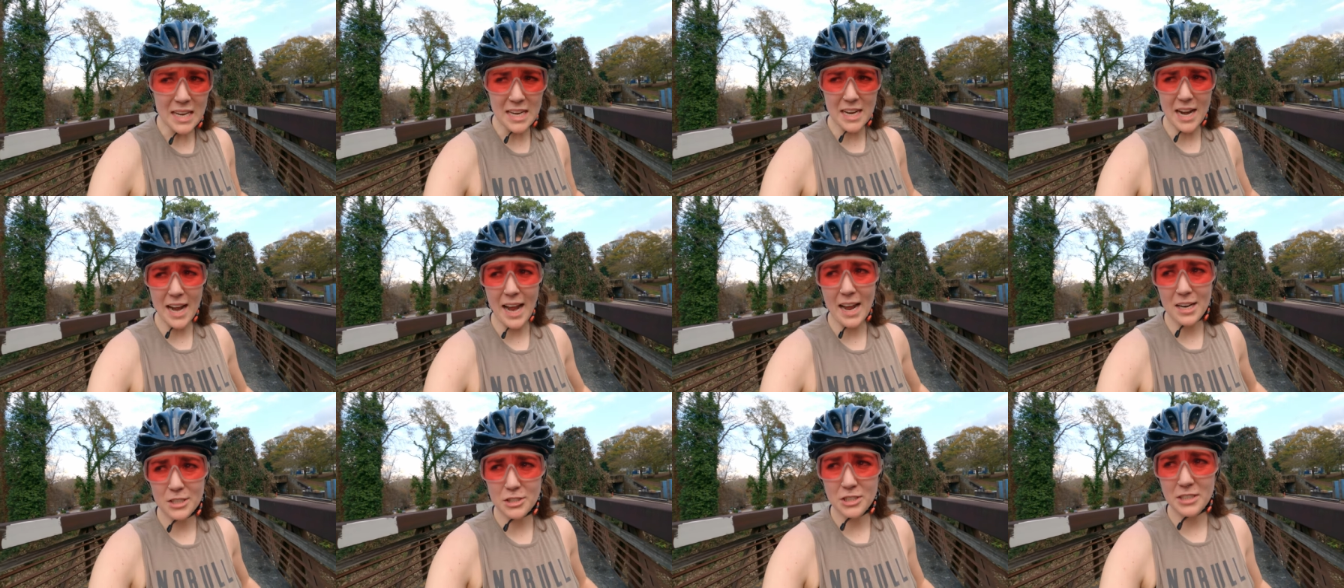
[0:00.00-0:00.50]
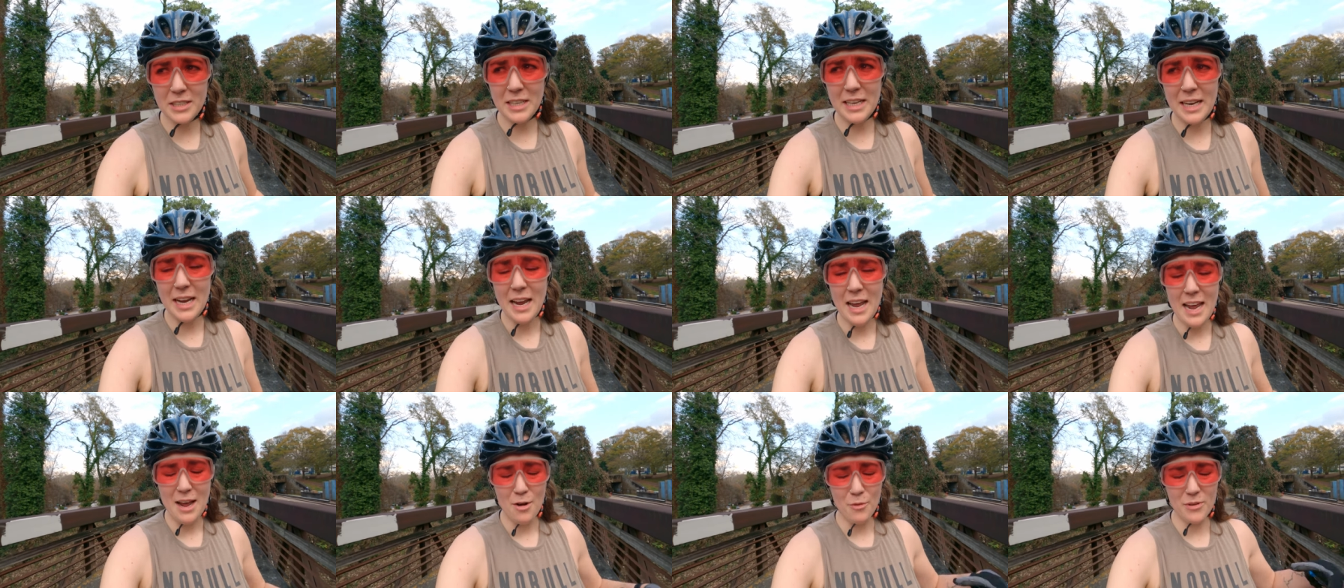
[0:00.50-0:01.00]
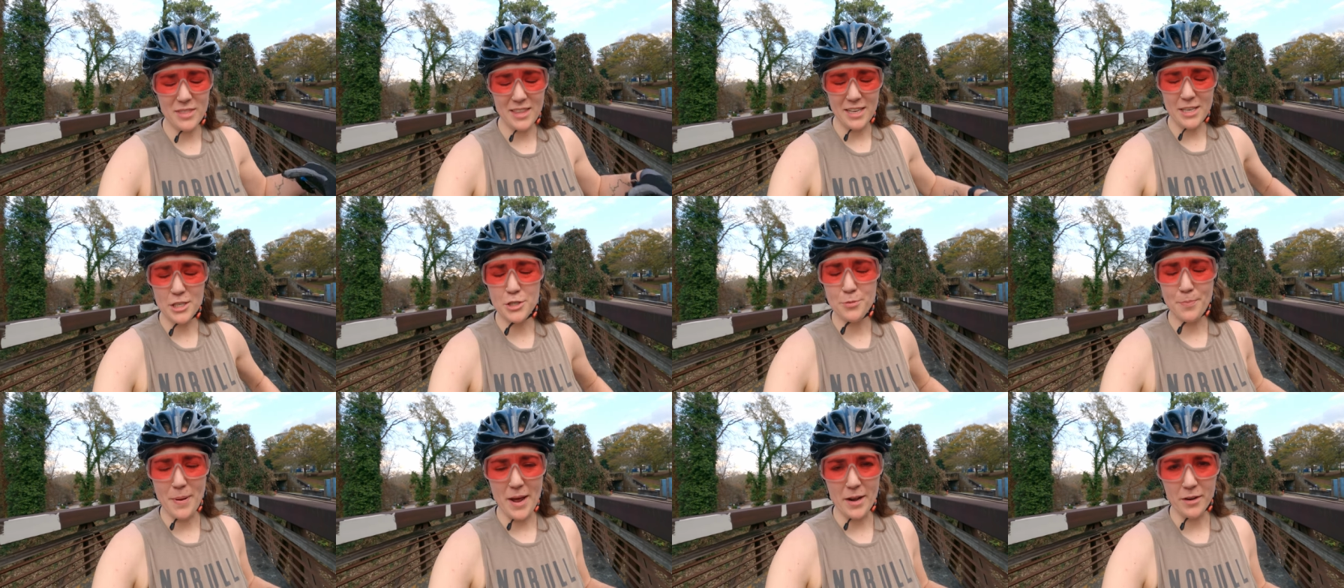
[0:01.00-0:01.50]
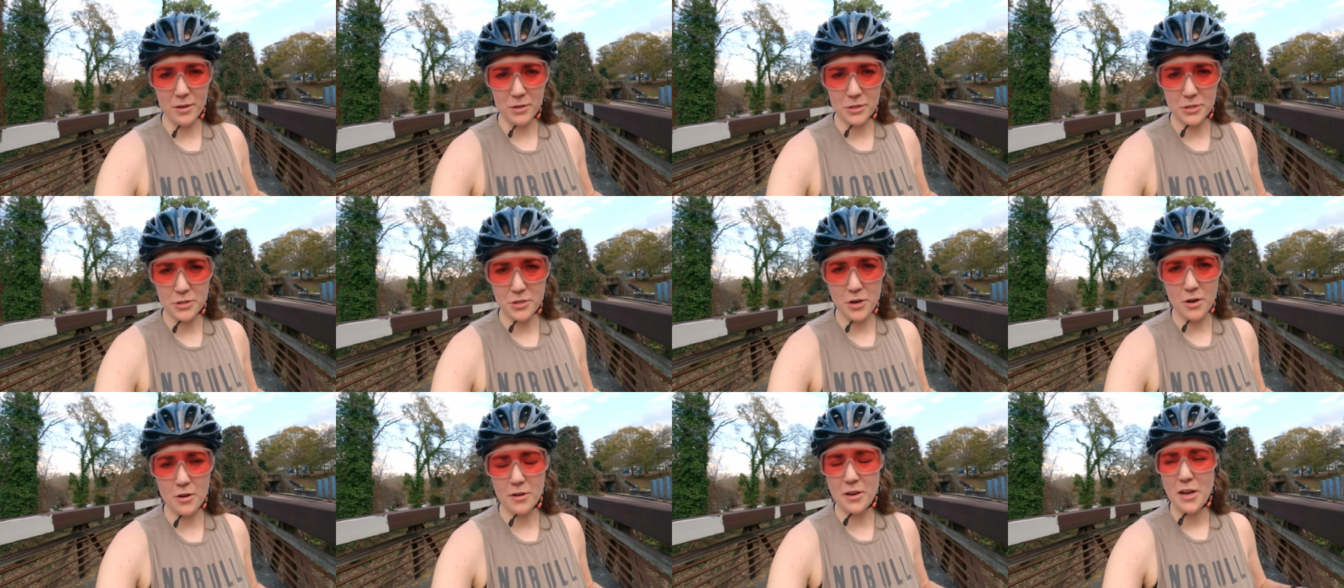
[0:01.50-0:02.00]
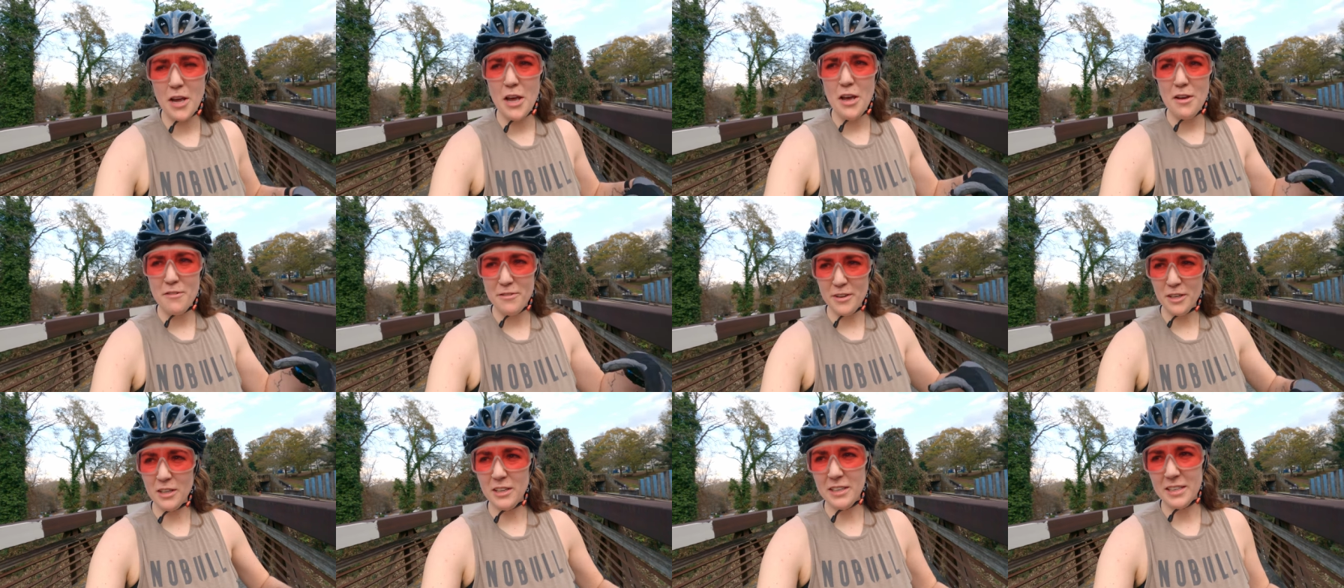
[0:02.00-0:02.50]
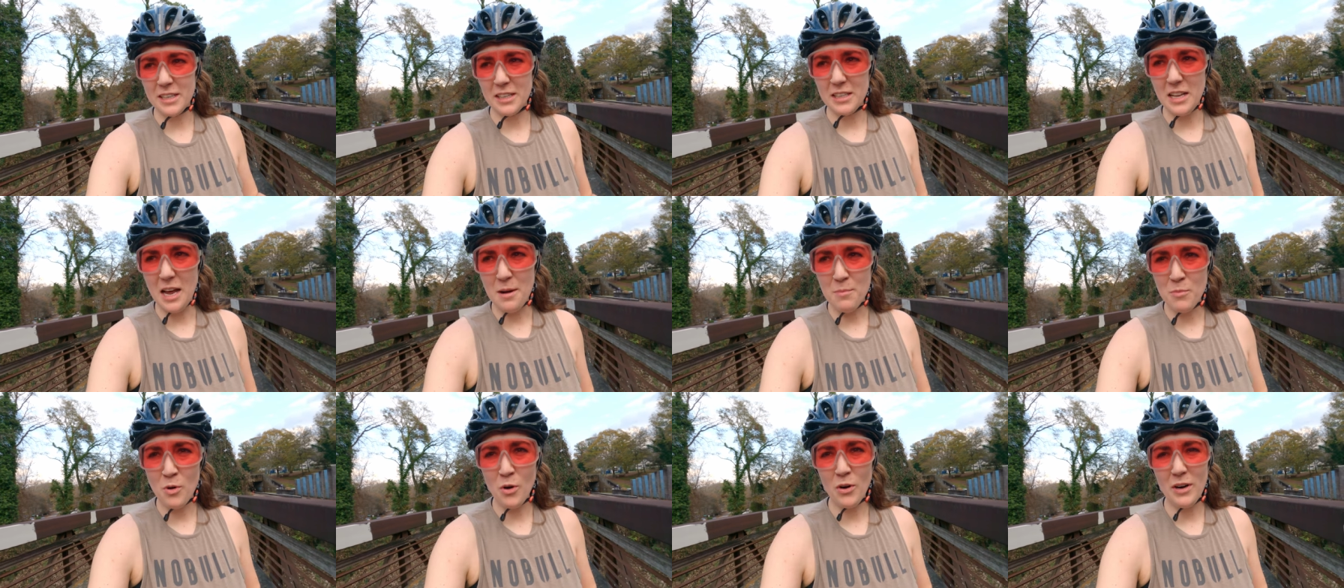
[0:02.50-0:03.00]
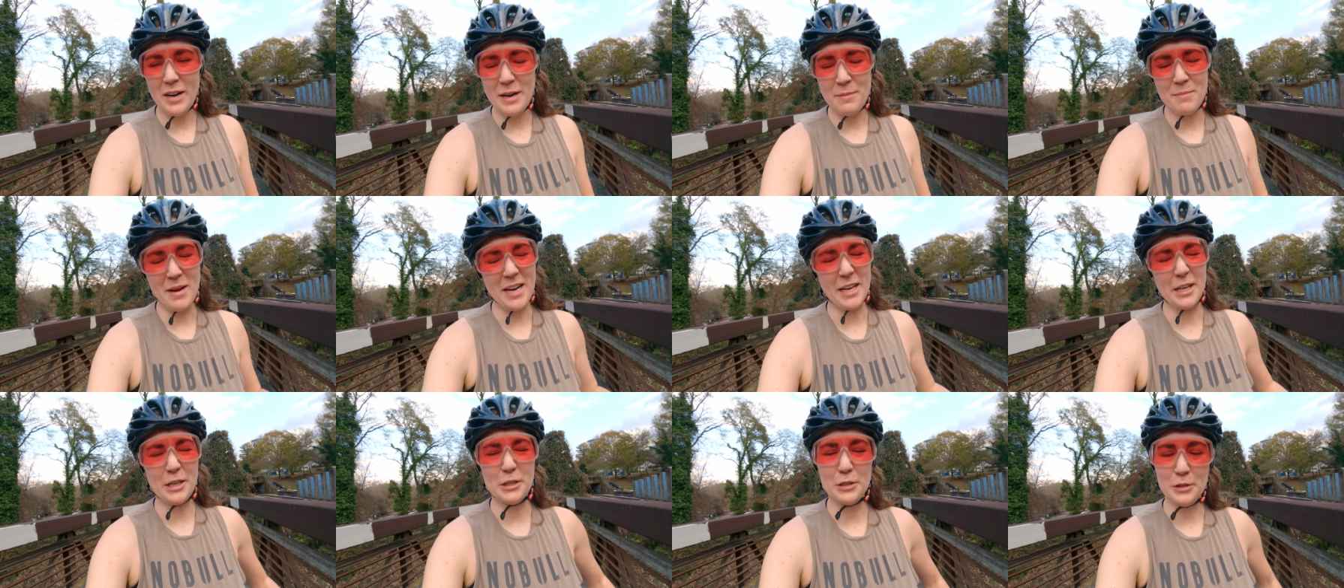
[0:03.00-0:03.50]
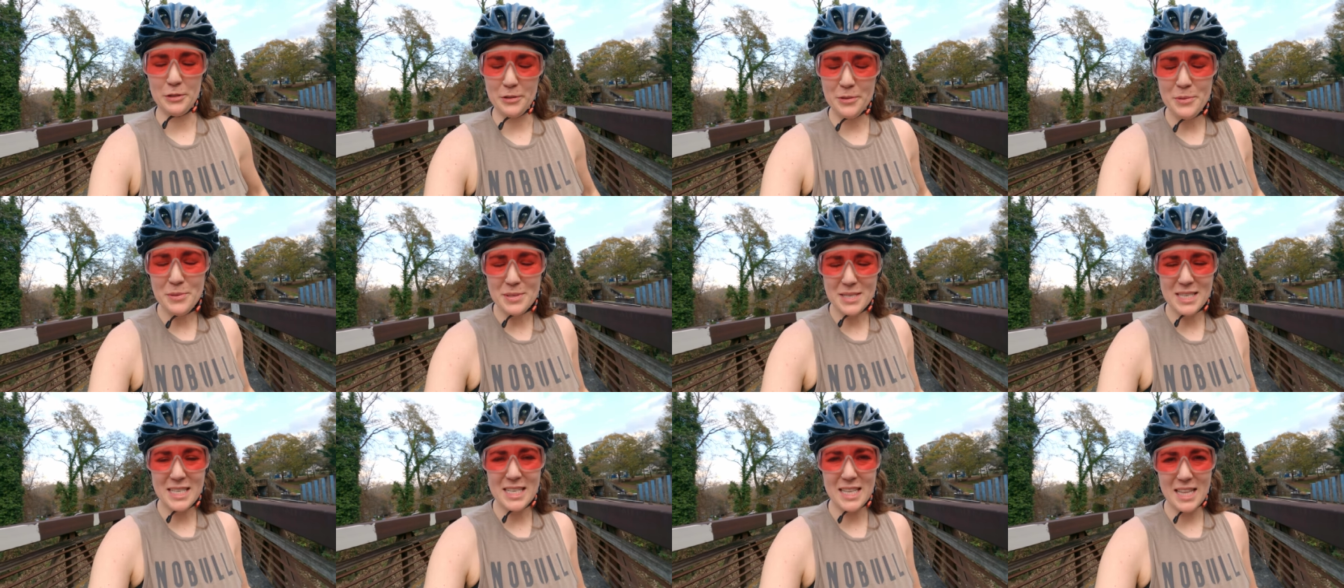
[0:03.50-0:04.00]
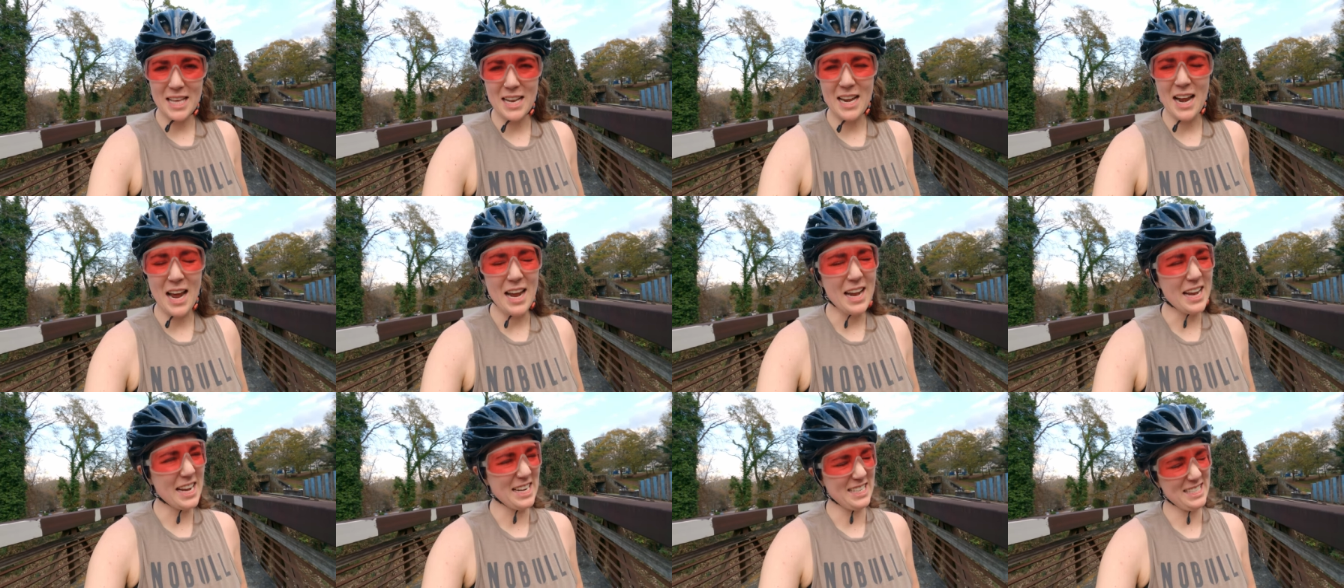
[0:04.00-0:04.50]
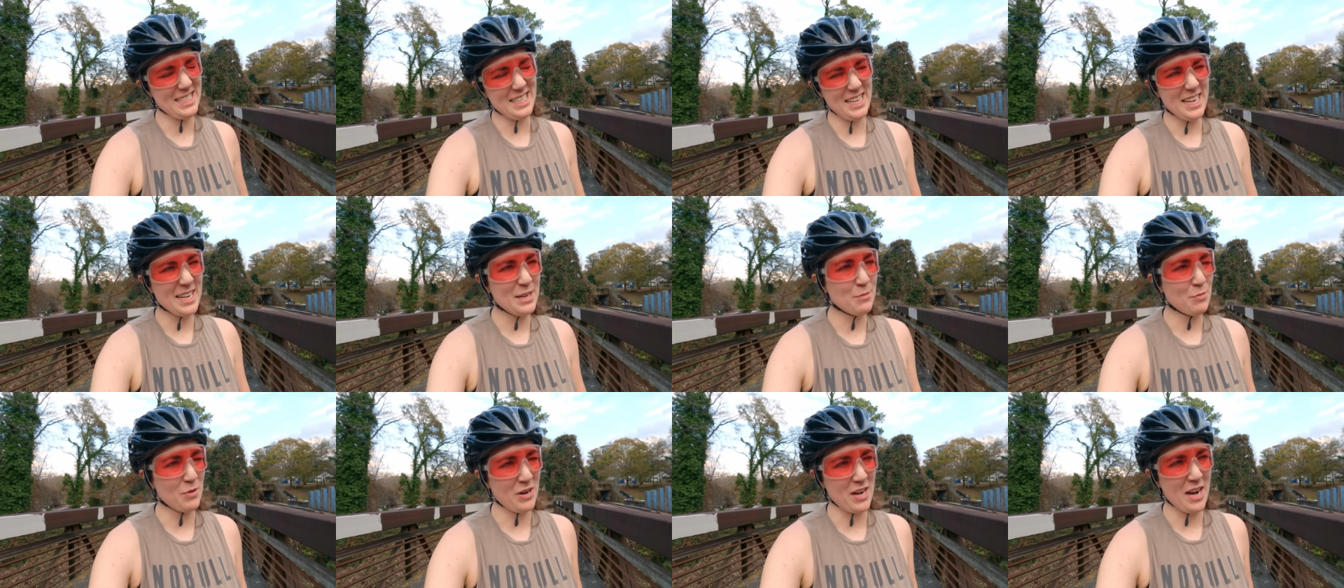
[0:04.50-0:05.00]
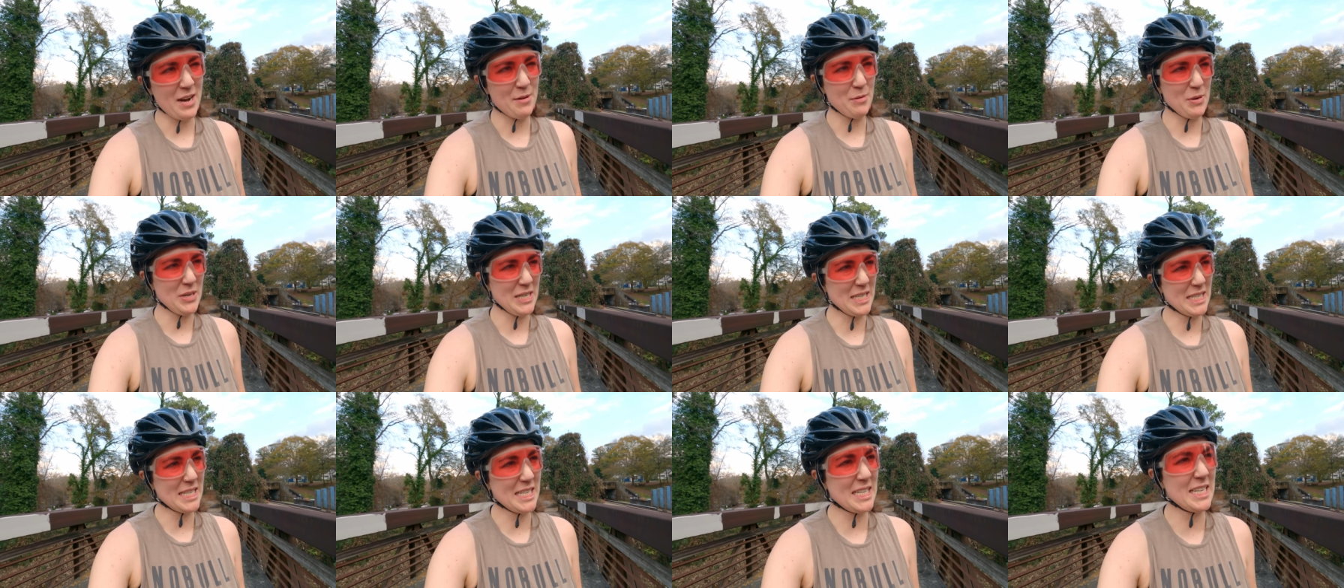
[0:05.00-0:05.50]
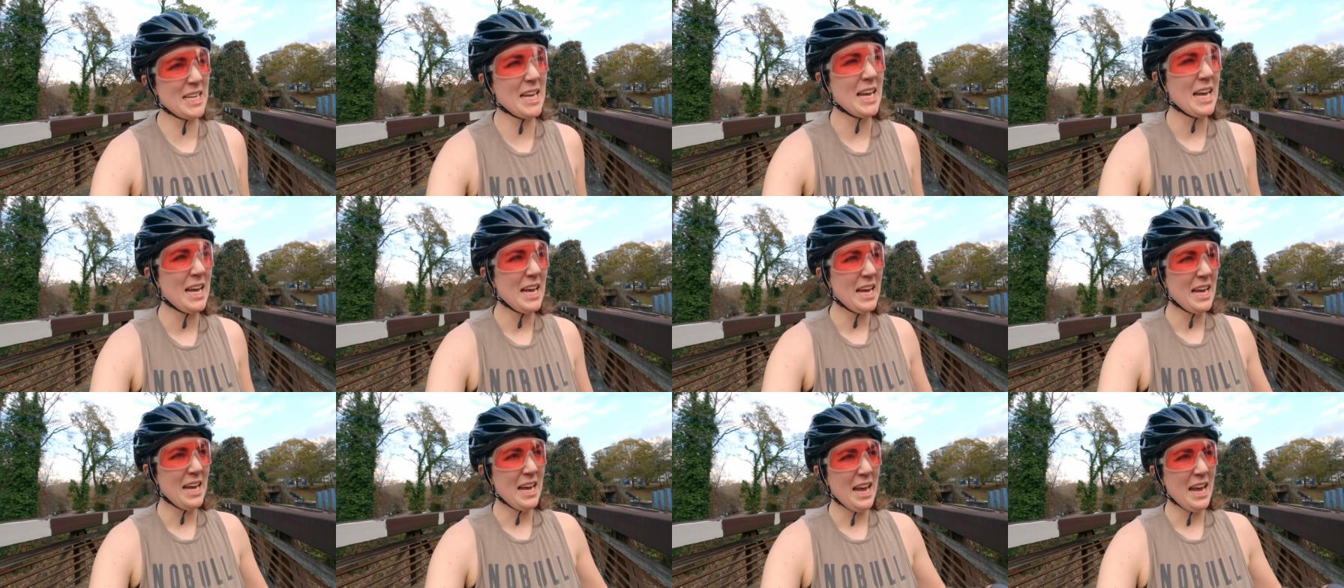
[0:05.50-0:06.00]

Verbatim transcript: and I actually, with each pedal stroke, feel it a lot more in my glutes than I did when I was